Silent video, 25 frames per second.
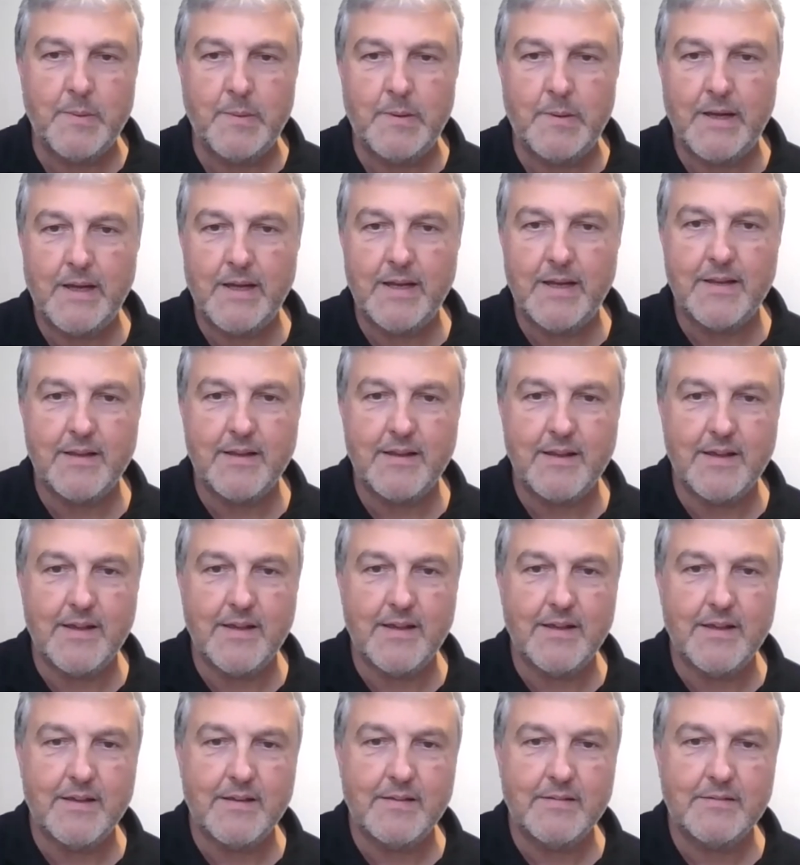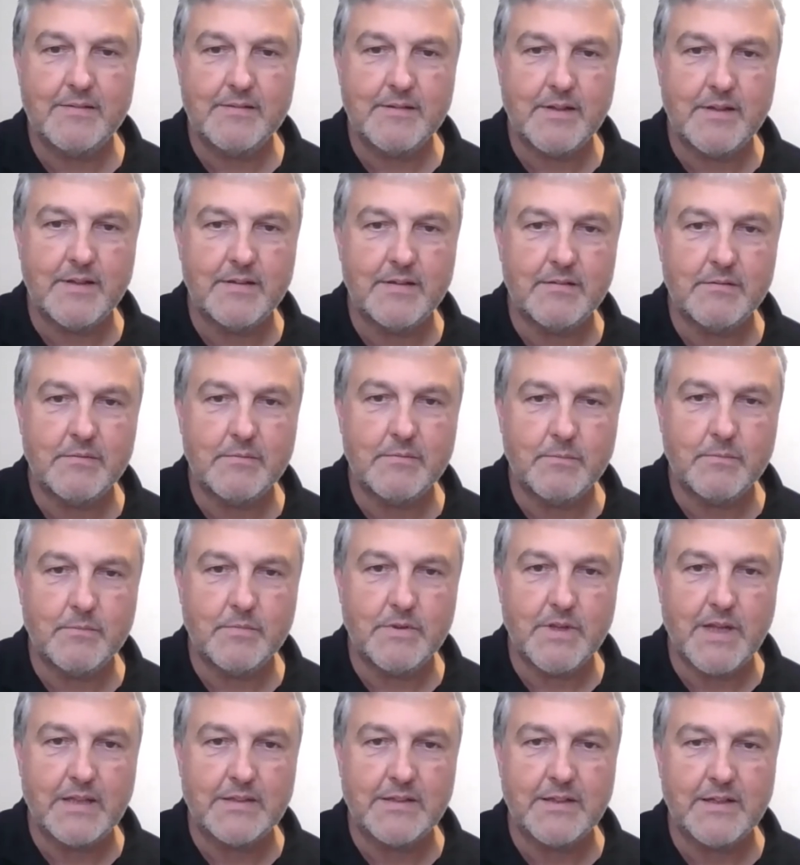and uh, and
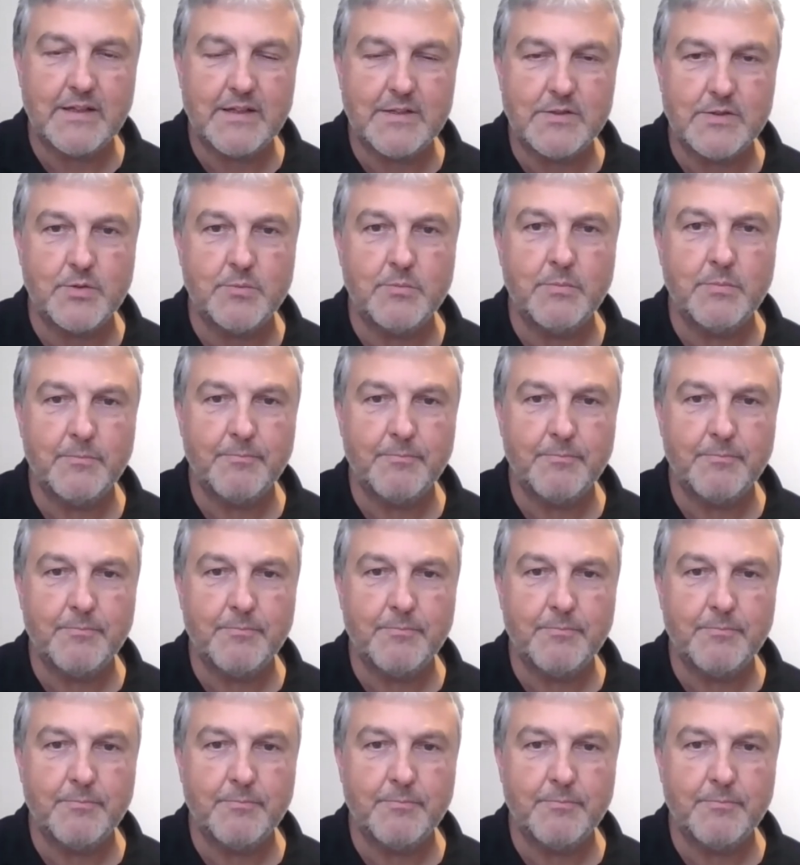latterly Zoom